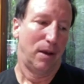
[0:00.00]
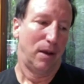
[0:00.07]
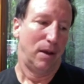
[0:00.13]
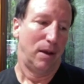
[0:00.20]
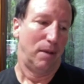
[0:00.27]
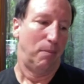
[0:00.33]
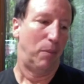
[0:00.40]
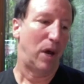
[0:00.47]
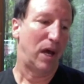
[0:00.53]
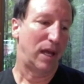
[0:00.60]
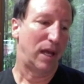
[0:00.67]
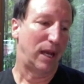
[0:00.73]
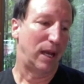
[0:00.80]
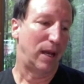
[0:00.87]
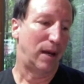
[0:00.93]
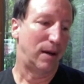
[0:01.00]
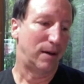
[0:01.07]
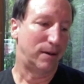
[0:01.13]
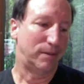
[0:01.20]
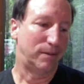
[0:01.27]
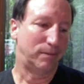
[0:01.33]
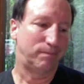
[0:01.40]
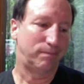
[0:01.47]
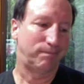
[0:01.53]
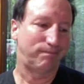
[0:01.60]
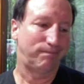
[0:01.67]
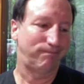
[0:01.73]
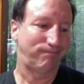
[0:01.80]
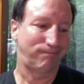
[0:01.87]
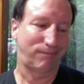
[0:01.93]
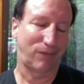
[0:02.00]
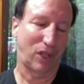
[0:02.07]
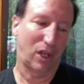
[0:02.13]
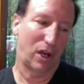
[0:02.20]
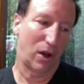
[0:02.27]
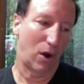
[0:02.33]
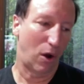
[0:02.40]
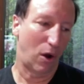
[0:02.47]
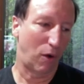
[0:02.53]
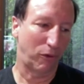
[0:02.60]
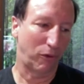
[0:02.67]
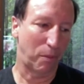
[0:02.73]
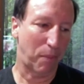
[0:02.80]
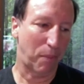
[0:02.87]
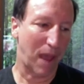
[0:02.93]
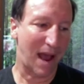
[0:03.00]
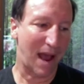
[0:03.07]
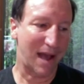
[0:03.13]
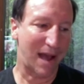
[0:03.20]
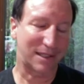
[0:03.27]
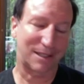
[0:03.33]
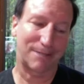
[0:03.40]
But, you know, over the past